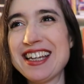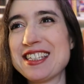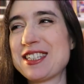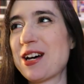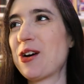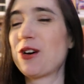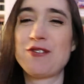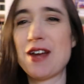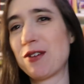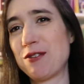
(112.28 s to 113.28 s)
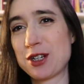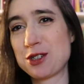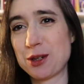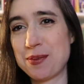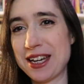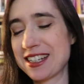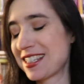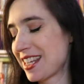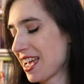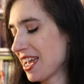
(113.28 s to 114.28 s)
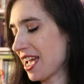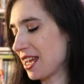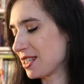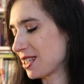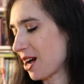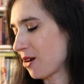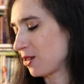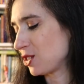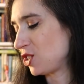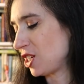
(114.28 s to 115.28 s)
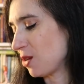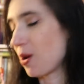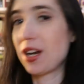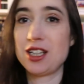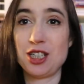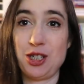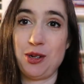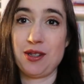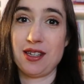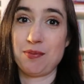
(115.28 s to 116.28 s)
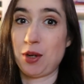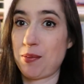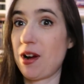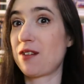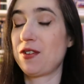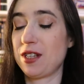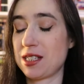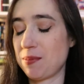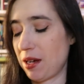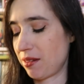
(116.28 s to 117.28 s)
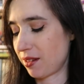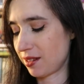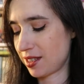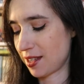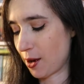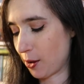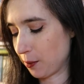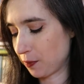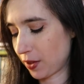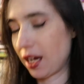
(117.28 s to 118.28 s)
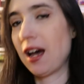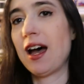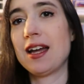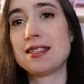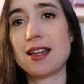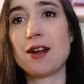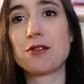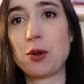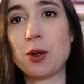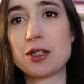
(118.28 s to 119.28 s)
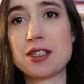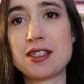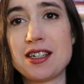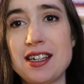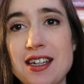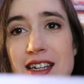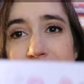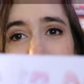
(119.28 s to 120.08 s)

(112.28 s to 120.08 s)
so her favorite fictional pigs, and so she wanted to do the bookmark for this month. So I said of course, and